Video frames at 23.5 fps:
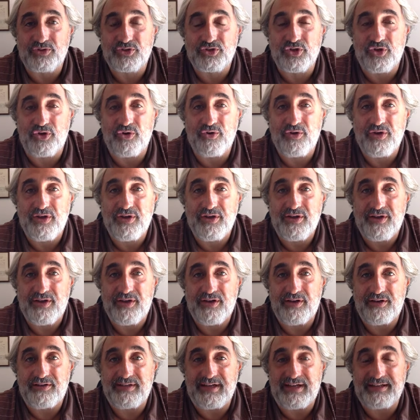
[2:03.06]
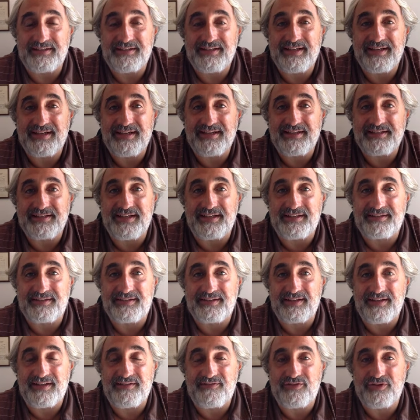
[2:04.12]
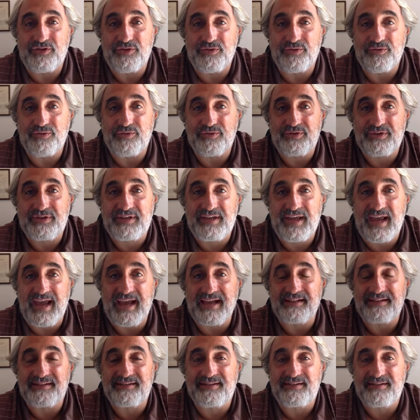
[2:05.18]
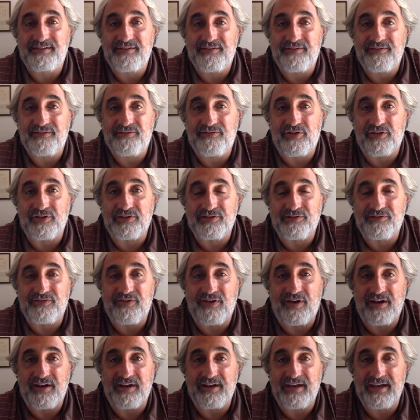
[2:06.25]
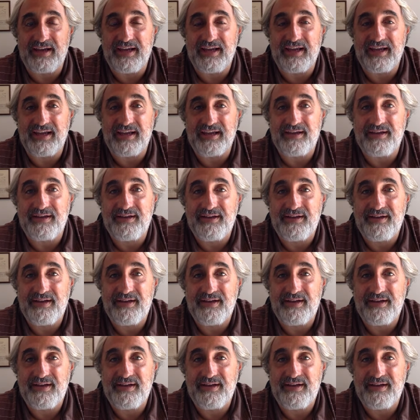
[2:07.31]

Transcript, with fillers: So the idea is that if you can't falsify a